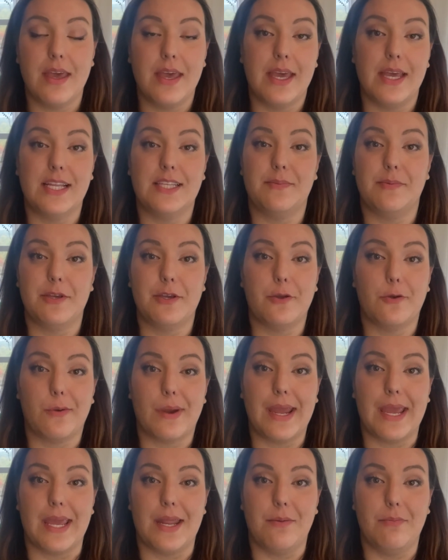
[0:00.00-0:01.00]
It's been
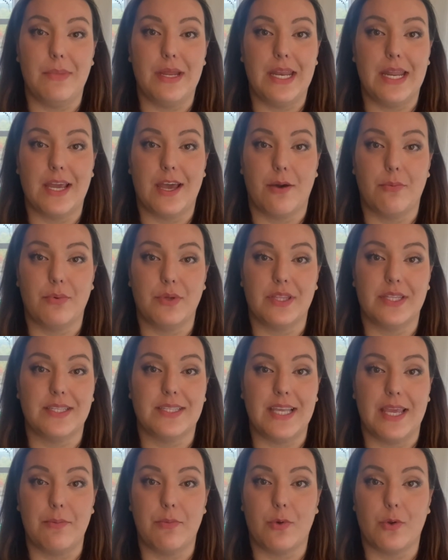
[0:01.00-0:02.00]
great meeting up with the
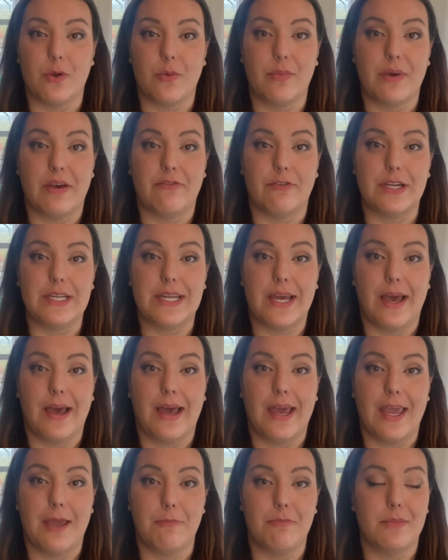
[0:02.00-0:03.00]
same group every
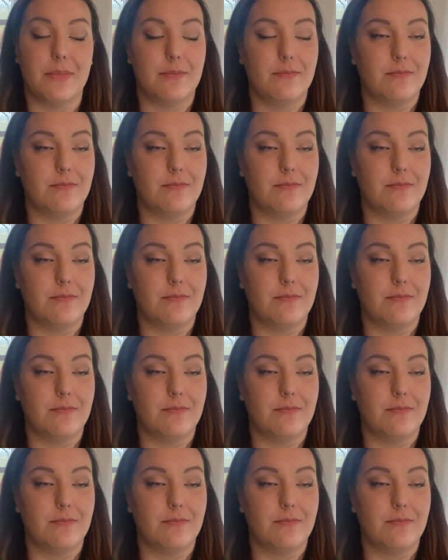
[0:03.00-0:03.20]
time,